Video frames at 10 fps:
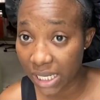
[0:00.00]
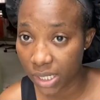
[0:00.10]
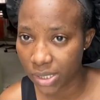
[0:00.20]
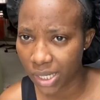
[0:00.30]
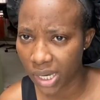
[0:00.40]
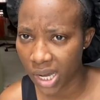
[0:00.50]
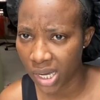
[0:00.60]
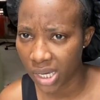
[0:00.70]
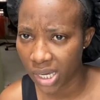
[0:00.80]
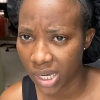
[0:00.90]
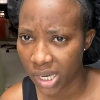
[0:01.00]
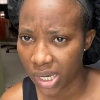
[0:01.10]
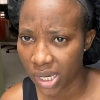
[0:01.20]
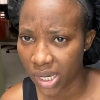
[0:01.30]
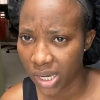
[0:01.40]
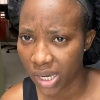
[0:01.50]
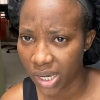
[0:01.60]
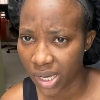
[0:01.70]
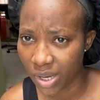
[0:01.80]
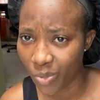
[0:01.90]
I was like,
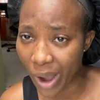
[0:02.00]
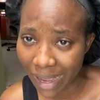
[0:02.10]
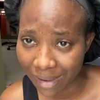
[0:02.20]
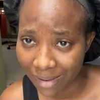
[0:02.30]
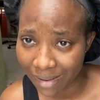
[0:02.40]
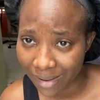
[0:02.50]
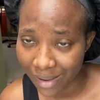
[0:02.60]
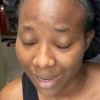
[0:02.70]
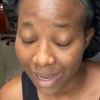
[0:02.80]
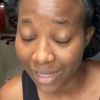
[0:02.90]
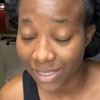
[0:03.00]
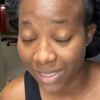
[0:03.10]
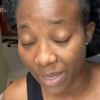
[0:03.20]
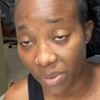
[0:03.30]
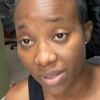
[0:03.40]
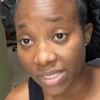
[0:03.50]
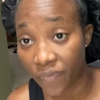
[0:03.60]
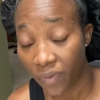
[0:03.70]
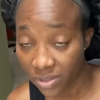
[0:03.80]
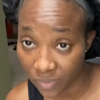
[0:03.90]
why? She said, "Because
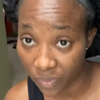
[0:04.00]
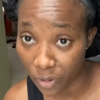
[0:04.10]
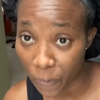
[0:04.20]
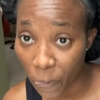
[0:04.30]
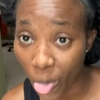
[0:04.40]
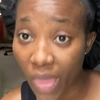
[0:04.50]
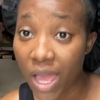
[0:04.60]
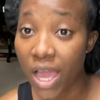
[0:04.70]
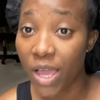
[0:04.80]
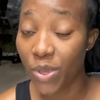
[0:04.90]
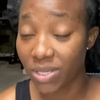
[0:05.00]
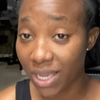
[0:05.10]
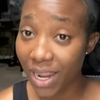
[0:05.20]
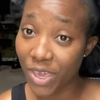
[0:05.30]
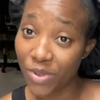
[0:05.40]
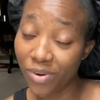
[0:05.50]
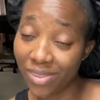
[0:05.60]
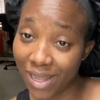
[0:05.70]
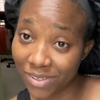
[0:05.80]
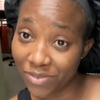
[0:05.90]
first of all, you sound like you're
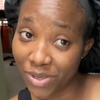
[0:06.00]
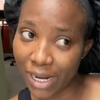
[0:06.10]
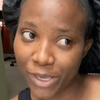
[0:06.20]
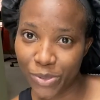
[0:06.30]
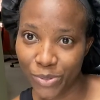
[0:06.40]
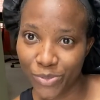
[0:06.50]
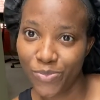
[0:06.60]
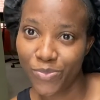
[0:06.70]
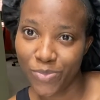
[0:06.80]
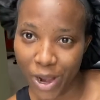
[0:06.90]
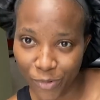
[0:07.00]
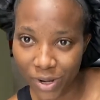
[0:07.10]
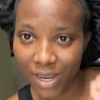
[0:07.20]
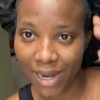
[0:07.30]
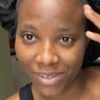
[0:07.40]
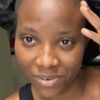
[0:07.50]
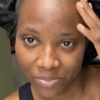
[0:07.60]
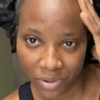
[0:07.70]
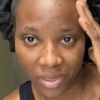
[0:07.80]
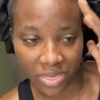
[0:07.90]
running out of
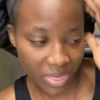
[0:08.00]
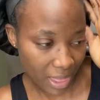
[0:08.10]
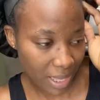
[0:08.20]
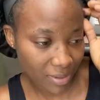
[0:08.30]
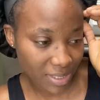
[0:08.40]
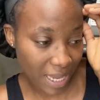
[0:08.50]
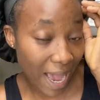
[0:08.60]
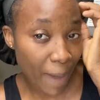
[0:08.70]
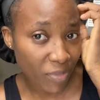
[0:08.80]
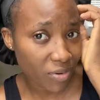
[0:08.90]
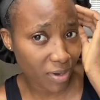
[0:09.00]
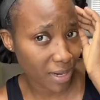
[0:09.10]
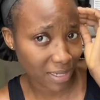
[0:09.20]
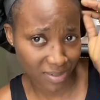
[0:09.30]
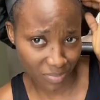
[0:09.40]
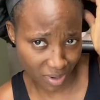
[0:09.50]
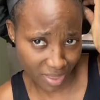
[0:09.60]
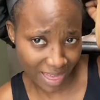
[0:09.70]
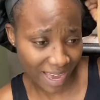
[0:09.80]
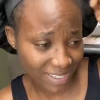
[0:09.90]
breath. I was like, "I'm not running out of
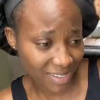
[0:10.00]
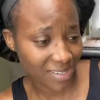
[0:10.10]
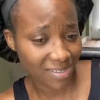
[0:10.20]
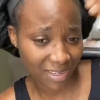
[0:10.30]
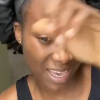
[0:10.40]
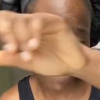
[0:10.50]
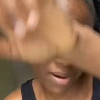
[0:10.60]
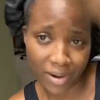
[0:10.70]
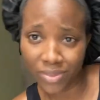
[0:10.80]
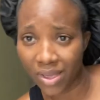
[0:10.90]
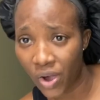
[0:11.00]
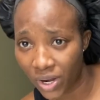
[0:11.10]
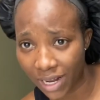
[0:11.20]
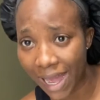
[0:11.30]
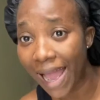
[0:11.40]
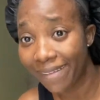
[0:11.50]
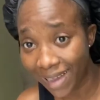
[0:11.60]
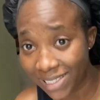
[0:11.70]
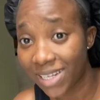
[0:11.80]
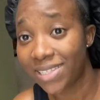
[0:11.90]
breath. I just came around the corner. I
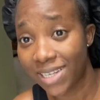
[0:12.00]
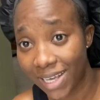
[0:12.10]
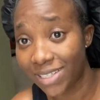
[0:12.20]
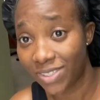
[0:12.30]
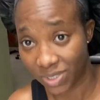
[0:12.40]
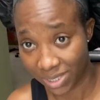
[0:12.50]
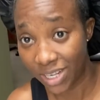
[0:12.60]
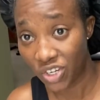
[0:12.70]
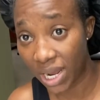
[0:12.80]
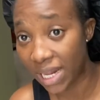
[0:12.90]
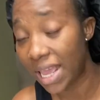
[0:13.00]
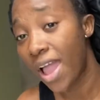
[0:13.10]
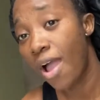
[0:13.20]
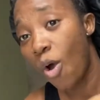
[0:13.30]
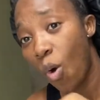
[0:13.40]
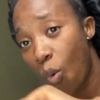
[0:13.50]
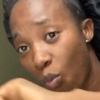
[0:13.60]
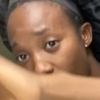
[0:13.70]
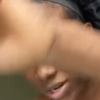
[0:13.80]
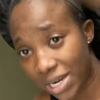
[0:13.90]
actually did just literally
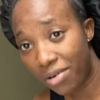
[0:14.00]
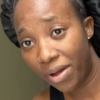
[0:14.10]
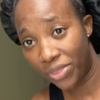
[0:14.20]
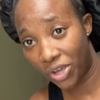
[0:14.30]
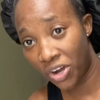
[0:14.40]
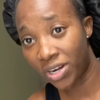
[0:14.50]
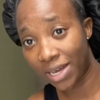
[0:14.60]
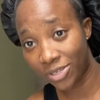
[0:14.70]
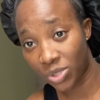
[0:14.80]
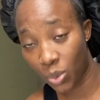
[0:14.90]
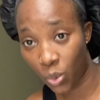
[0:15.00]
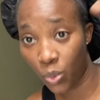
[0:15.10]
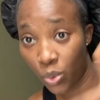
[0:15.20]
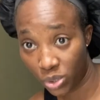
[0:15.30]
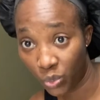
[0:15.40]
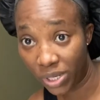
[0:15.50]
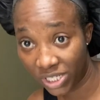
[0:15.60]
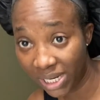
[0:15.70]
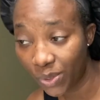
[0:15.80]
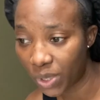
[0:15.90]
walked around the corner to go to where
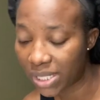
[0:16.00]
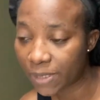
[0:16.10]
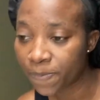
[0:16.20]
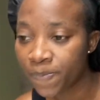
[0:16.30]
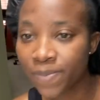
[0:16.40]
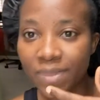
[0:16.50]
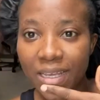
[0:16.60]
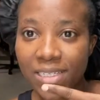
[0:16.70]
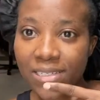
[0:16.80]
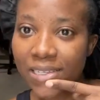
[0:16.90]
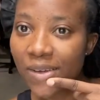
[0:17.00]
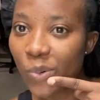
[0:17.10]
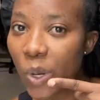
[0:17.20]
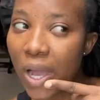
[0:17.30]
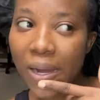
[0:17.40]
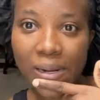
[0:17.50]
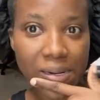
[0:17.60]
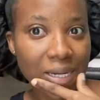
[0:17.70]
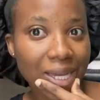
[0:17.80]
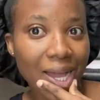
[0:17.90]
she was." And she said,
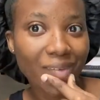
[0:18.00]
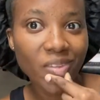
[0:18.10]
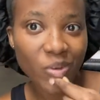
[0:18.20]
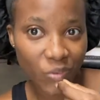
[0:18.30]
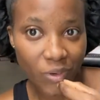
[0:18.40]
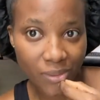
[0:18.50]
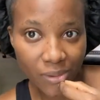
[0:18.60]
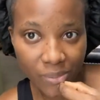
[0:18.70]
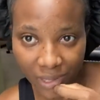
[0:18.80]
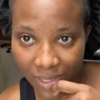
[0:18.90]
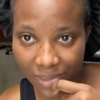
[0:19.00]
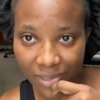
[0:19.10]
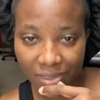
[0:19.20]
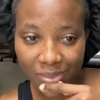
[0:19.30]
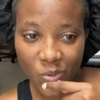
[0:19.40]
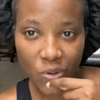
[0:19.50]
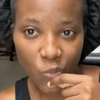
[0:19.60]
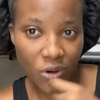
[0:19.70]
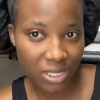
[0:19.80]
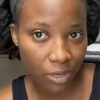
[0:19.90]
"Well, I've known you for a little bit. No one
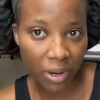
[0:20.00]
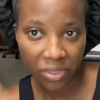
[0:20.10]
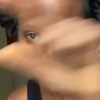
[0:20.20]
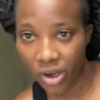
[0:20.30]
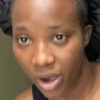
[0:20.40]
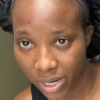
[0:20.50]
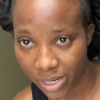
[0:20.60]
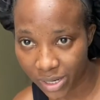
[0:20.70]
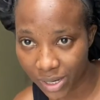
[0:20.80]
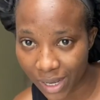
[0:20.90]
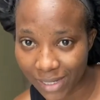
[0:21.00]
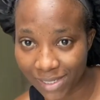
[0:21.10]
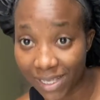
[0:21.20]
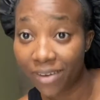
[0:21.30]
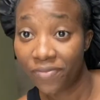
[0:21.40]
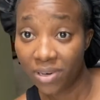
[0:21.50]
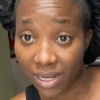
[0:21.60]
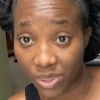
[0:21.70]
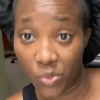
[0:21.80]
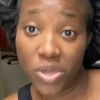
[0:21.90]
walks around the corner and start feeling
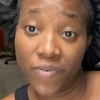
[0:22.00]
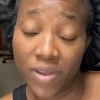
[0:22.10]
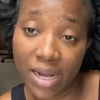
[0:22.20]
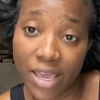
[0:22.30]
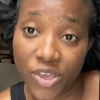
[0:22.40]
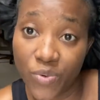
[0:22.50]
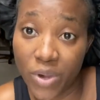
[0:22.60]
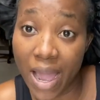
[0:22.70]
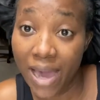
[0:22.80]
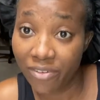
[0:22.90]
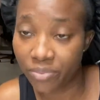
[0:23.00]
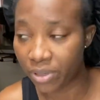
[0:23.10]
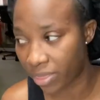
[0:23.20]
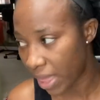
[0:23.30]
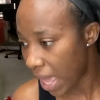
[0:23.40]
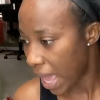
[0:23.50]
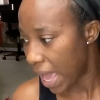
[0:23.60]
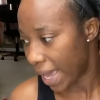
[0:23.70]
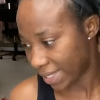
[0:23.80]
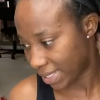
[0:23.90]
like the way you feel like you are out of breath."
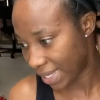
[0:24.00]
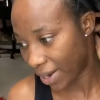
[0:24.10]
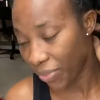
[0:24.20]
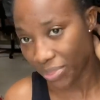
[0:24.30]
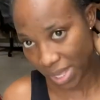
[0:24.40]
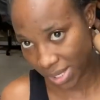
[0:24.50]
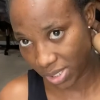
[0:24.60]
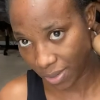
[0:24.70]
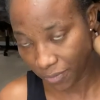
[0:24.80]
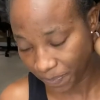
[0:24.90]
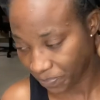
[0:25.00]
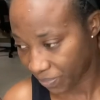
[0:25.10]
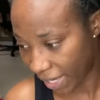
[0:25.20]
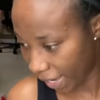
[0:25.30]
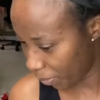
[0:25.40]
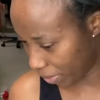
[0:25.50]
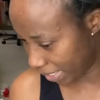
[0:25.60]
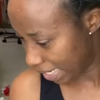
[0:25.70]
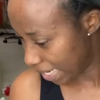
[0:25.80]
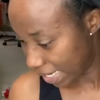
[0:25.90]
I said, "I don't think so."
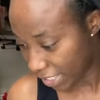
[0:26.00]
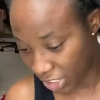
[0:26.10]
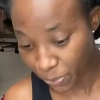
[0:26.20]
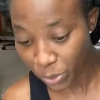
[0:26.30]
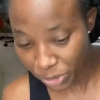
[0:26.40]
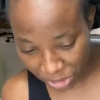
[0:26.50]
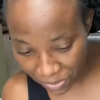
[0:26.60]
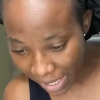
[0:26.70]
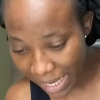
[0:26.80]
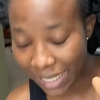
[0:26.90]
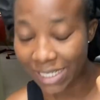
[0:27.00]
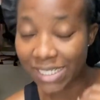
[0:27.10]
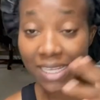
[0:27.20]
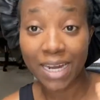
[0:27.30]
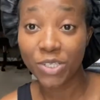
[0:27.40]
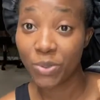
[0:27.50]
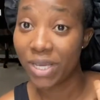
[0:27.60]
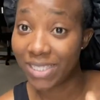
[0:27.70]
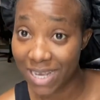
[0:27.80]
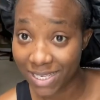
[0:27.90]
Anyway, she pushed me and she said, "I need to
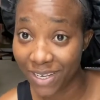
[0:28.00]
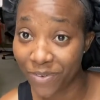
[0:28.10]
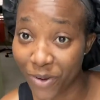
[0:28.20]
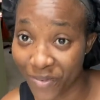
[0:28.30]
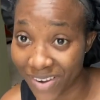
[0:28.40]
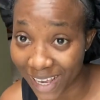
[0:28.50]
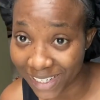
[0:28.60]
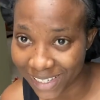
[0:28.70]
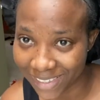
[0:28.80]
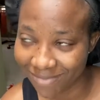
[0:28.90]
get tested for COVID-19.